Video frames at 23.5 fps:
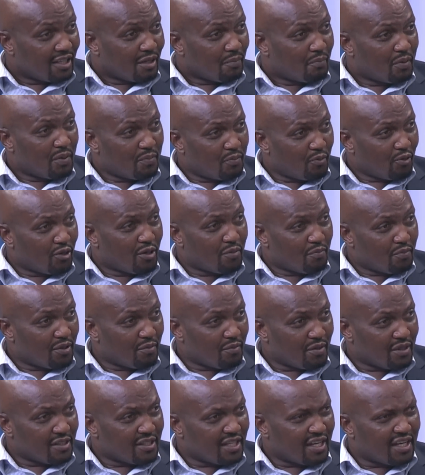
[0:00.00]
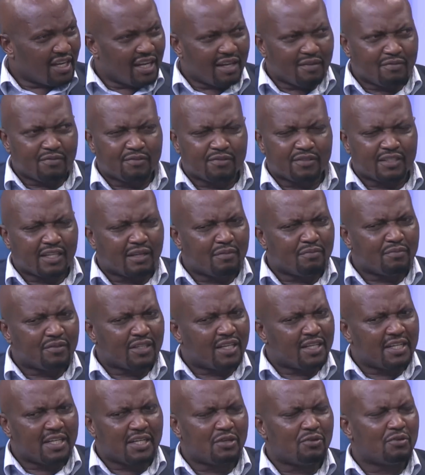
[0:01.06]
People implement. And I'm
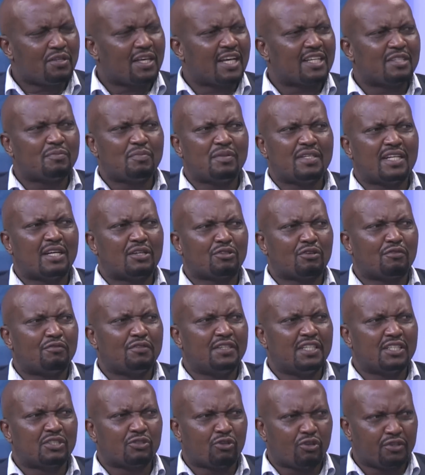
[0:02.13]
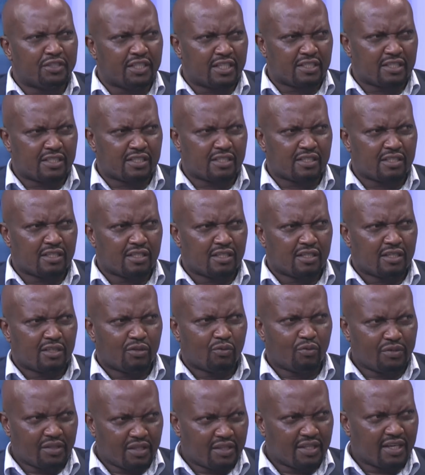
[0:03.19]
telling you, there has been a lot of discordance
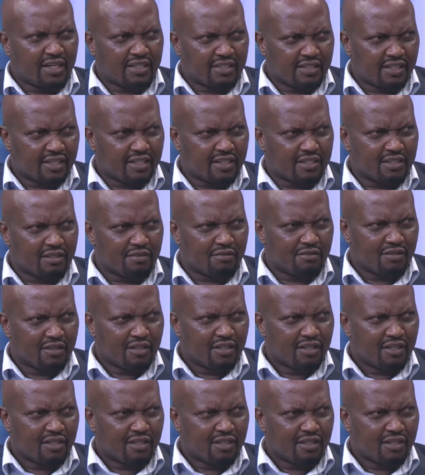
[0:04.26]
within the executive.